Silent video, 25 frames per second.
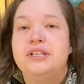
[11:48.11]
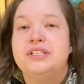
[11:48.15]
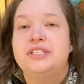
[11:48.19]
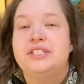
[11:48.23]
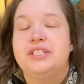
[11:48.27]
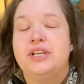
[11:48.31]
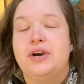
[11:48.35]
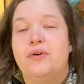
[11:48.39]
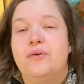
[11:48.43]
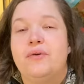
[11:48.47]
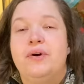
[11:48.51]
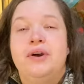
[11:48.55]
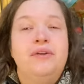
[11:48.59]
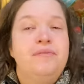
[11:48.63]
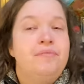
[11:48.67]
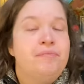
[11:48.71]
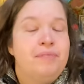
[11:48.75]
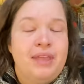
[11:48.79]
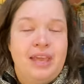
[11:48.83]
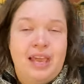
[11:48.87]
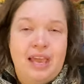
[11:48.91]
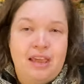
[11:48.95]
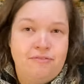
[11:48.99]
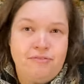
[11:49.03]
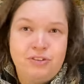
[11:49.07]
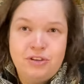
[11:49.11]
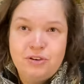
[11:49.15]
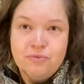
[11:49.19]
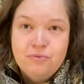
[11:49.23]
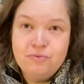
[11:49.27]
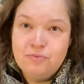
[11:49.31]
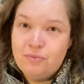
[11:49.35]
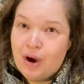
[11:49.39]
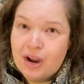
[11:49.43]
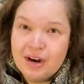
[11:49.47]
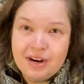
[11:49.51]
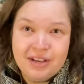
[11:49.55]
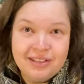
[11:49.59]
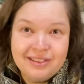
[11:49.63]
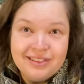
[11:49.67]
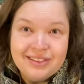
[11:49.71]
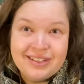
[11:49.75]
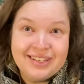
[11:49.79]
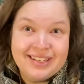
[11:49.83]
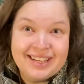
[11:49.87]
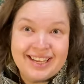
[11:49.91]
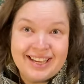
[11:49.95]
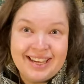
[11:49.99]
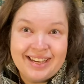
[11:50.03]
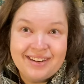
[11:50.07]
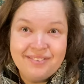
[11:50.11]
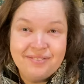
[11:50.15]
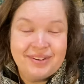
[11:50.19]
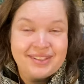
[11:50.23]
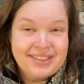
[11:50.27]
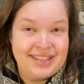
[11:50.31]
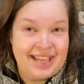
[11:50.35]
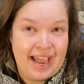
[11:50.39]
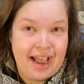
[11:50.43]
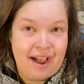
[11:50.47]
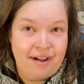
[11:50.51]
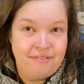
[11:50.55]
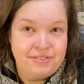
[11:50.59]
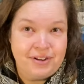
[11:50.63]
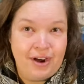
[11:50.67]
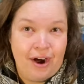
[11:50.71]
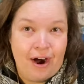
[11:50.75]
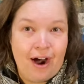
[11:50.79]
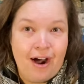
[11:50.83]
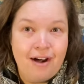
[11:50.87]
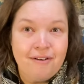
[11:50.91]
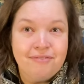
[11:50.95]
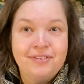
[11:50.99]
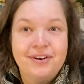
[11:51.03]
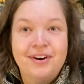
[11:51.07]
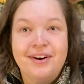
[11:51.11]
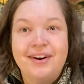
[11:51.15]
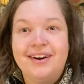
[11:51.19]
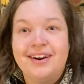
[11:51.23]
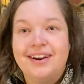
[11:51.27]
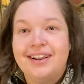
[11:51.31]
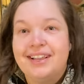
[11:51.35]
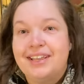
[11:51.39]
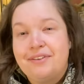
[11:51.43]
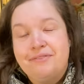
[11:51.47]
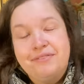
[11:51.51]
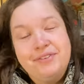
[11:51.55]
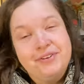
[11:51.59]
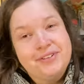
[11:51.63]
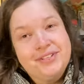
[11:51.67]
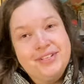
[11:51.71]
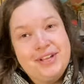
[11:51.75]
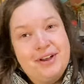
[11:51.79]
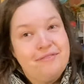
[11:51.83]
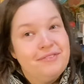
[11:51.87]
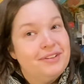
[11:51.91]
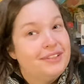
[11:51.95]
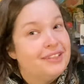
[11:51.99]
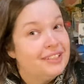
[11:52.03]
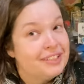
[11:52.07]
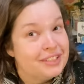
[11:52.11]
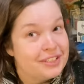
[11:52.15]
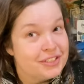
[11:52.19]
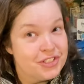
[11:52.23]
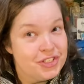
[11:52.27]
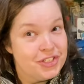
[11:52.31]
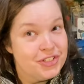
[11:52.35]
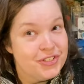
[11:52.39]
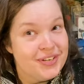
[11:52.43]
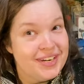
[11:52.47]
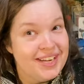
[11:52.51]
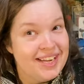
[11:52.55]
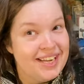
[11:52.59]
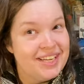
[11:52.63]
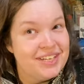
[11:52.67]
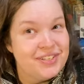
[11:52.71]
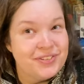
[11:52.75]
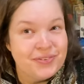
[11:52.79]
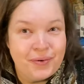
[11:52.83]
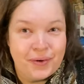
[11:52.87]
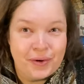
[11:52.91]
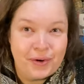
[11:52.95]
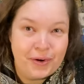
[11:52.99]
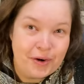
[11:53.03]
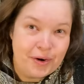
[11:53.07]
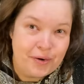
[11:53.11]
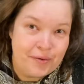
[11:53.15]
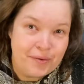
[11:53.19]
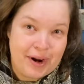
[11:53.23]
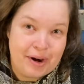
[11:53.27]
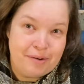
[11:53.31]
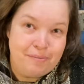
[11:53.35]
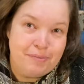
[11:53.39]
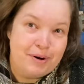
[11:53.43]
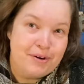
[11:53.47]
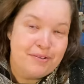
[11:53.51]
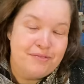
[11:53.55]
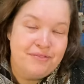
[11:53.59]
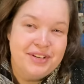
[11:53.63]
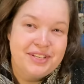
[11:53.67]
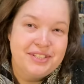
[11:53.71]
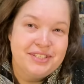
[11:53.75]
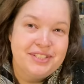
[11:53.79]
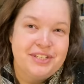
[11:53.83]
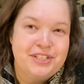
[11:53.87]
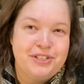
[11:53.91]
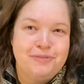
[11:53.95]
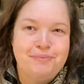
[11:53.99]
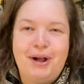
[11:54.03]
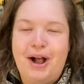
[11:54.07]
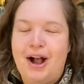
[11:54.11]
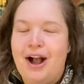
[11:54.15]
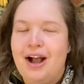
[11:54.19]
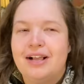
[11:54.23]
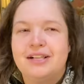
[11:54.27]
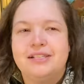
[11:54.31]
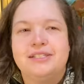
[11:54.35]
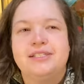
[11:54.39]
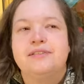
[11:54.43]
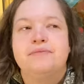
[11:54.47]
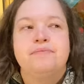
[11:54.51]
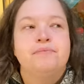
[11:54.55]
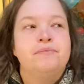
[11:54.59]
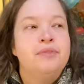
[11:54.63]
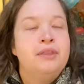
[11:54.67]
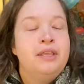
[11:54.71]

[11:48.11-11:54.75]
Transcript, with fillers: So if you want to look at what they have to offer, give yourself a little treat, order a Redbird vintage box.